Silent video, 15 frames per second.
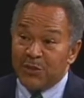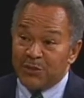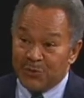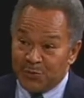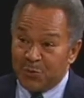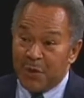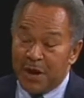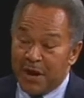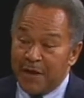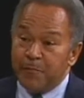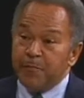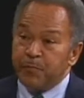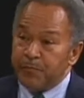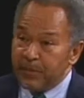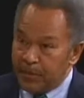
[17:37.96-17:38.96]
which is why
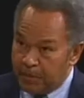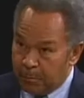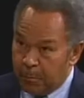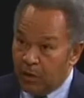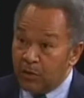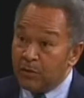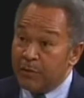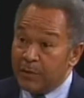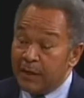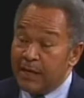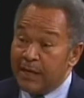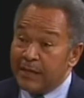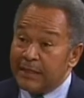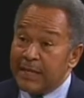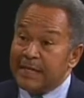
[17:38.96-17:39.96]
the Martin Luther
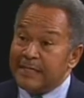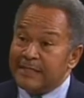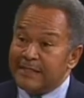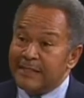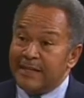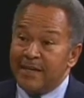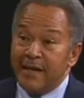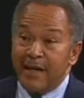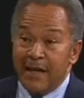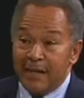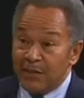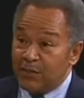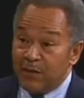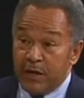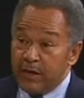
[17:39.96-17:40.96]
King legacy
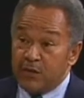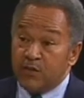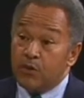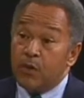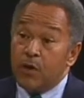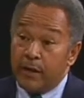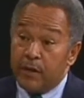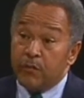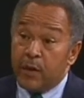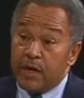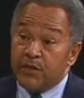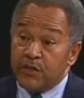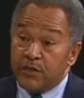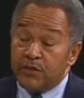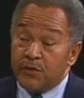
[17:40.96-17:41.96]
is very strong in
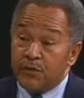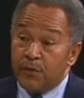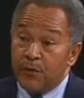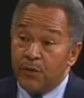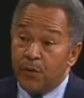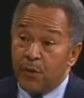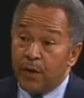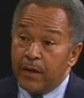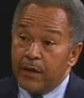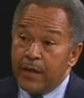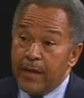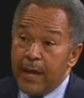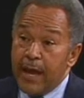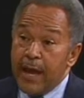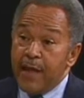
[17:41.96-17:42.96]
Rochester, New York.
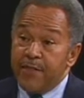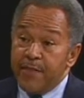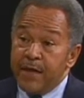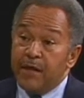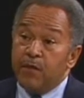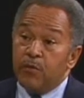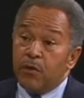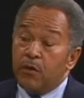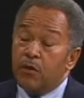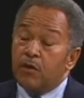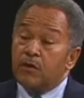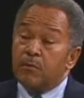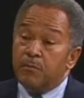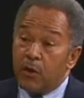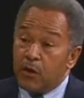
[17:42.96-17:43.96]
And then he went
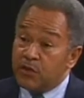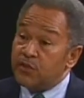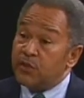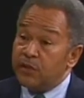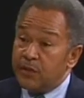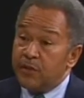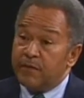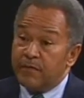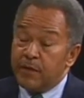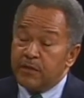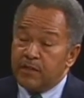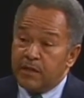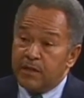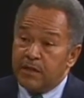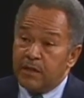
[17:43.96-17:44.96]
on to Boston
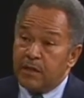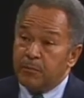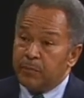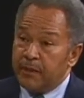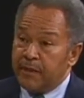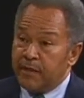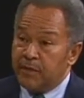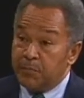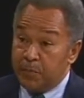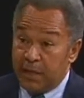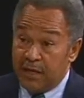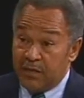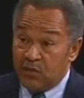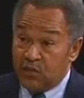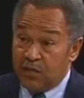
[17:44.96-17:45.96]
University to complete his
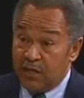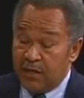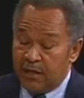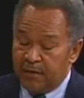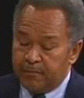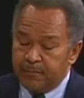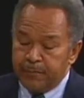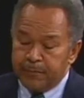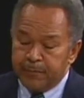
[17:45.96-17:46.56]
PhD.